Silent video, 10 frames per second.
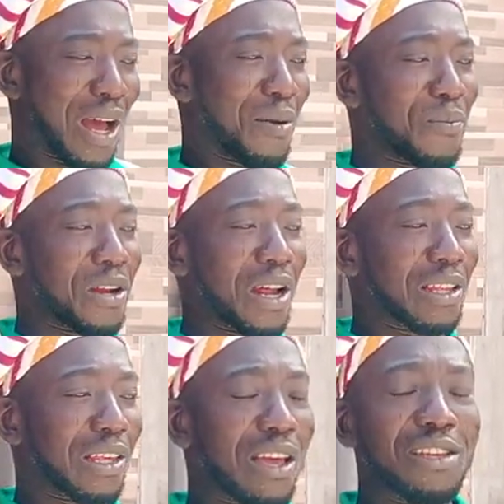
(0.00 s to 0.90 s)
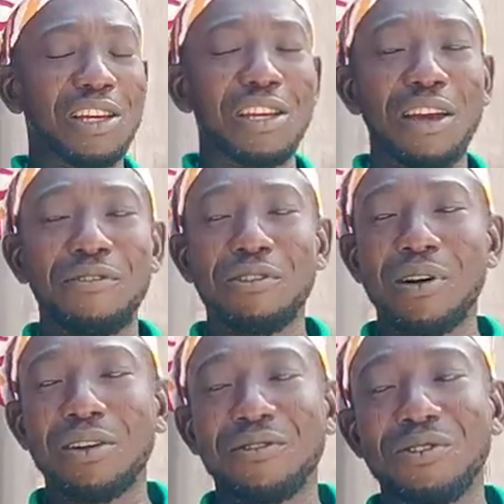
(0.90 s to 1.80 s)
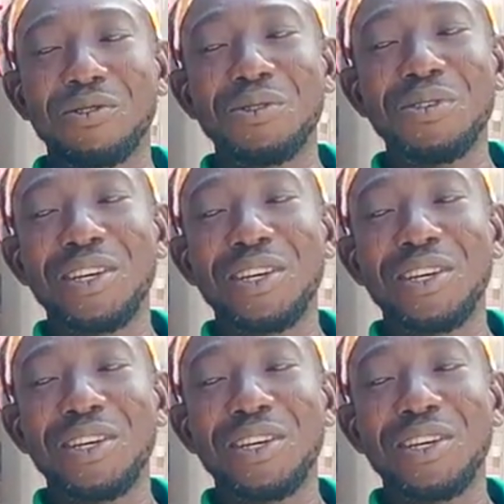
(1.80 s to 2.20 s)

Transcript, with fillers: I pray that each and every one of you